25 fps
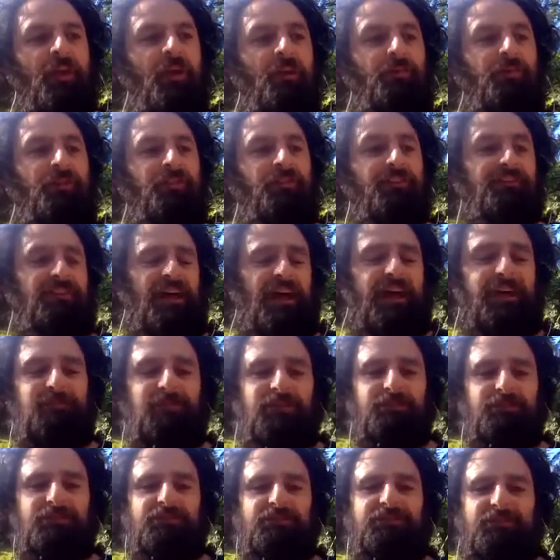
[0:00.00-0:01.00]
But at the time,
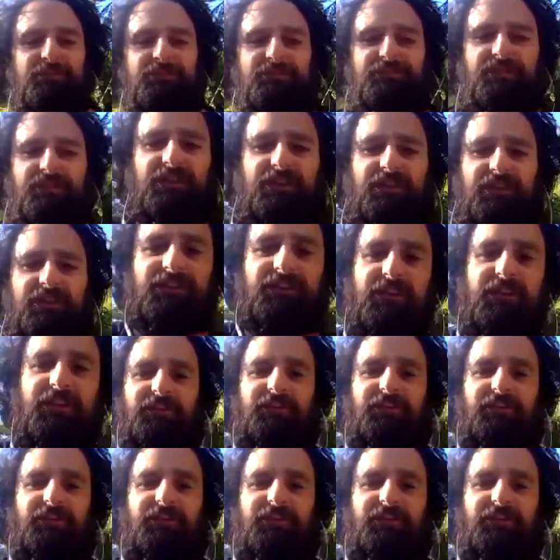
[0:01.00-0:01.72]
he was just the